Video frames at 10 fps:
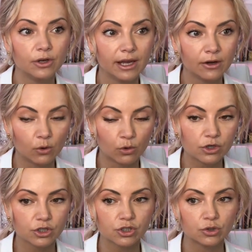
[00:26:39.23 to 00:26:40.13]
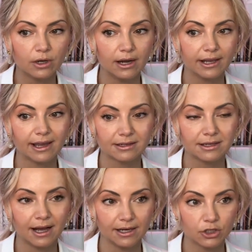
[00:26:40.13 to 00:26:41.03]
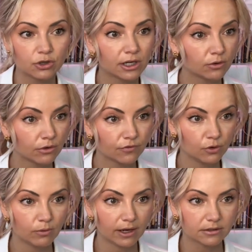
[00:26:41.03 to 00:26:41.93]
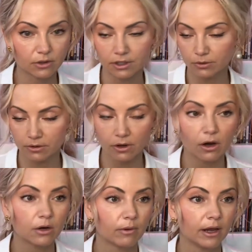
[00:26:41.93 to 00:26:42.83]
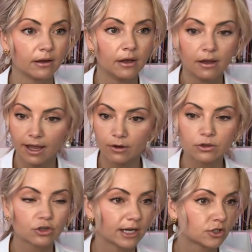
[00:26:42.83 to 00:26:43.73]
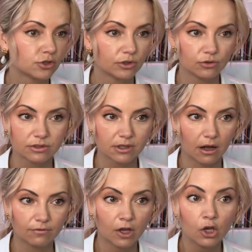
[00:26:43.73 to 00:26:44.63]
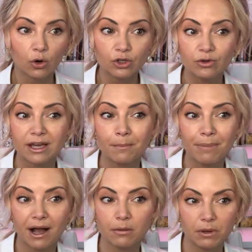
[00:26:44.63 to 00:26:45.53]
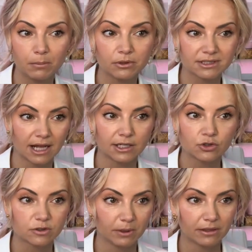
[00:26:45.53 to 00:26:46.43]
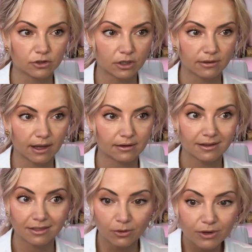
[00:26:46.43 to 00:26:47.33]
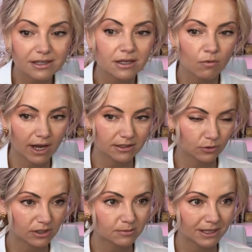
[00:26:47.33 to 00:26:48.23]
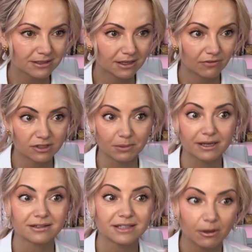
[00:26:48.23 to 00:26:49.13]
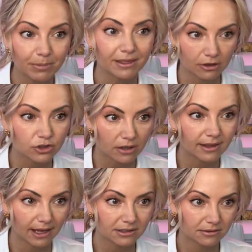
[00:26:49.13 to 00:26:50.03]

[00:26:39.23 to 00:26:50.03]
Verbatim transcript: In order to get knowledge, you can do it a few ways. You can do it the hard way and go try to do it yourself, or you can buy people's knowledge who's been there, done that. The reason why it's so expensive is because they've been there, done that.